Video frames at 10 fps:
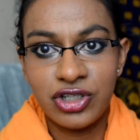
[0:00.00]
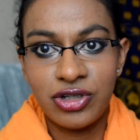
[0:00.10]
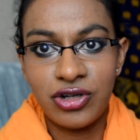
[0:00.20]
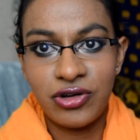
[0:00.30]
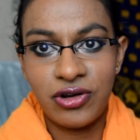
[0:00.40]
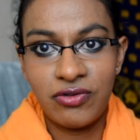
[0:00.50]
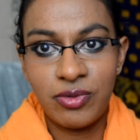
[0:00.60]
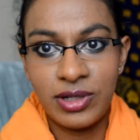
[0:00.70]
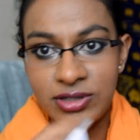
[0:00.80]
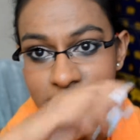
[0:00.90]
I don't know if you'll
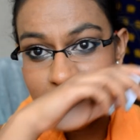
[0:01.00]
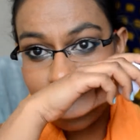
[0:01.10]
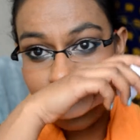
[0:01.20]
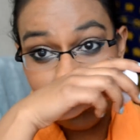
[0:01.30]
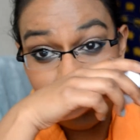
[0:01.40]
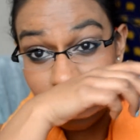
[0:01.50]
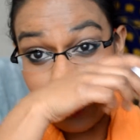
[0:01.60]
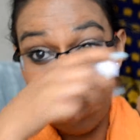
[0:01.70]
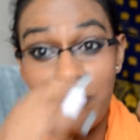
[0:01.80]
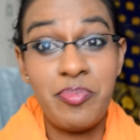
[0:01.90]
be able to see that. I think I've
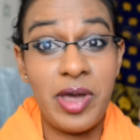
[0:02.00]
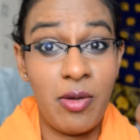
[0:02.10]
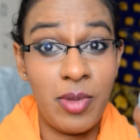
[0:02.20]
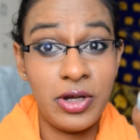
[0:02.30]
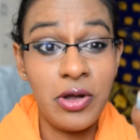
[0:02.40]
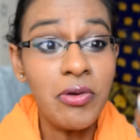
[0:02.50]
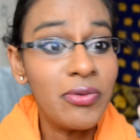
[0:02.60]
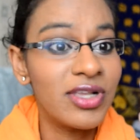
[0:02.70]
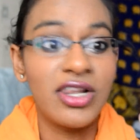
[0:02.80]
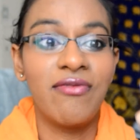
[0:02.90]
got a bit on my
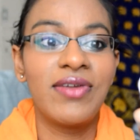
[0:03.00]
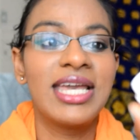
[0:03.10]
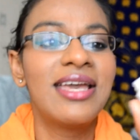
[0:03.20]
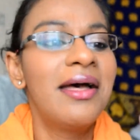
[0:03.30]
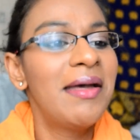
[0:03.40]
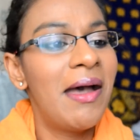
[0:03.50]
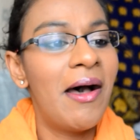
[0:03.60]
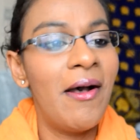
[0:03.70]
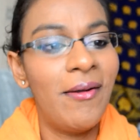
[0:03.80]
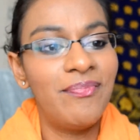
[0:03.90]
nose. Lovely.
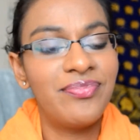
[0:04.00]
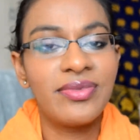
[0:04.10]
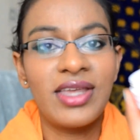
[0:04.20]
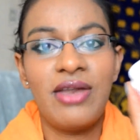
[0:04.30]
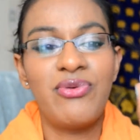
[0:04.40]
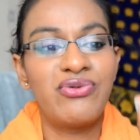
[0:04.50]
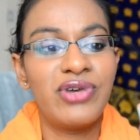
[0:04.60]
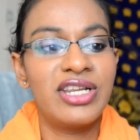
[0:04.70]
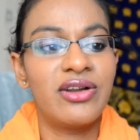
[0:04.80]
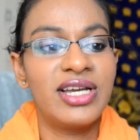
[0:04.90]
It was
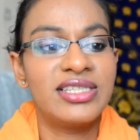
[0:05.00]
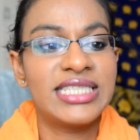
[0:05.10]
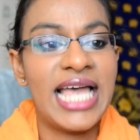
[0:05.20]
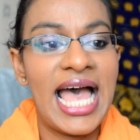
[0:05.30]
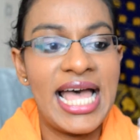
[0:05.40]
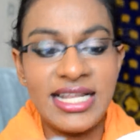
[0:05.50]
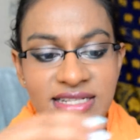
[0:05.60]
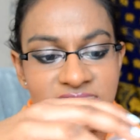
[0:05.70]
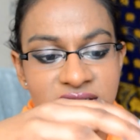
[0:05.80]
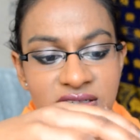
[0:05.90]
really nice,
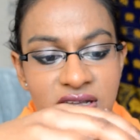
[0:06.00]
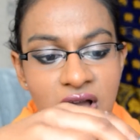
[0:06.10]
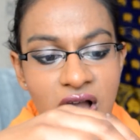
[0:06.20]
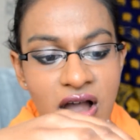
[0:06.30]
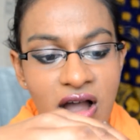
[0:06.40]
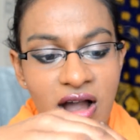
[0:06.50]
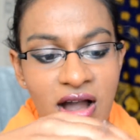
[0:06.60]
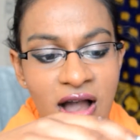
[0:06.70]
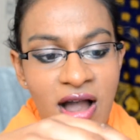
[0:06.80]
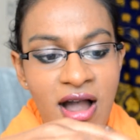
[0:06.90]
and
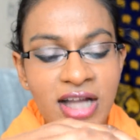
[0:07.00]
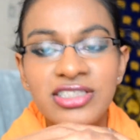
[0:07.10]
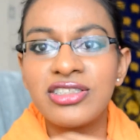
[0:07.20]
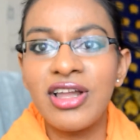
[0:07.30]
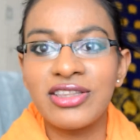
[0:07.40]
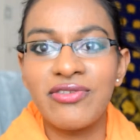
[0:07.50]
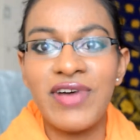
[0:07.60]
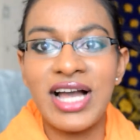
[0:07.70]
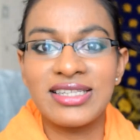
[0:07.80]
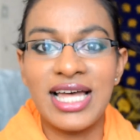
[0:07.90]
I just like the
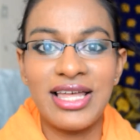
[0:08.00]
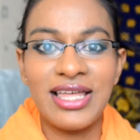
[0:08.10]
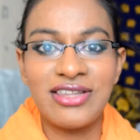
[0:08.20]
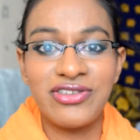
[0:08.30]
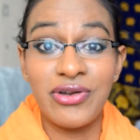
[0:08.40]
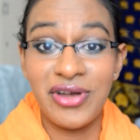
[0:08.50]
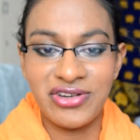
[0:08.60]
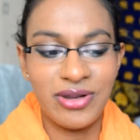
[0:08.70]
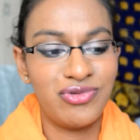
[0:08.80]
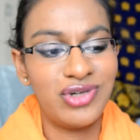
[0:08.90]
fact that it's a
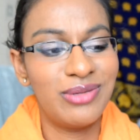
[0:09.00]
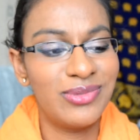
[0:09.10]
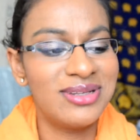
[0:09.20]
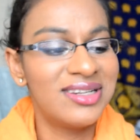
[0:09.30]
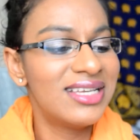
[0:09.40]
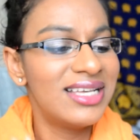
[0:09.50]
nighttime treatment,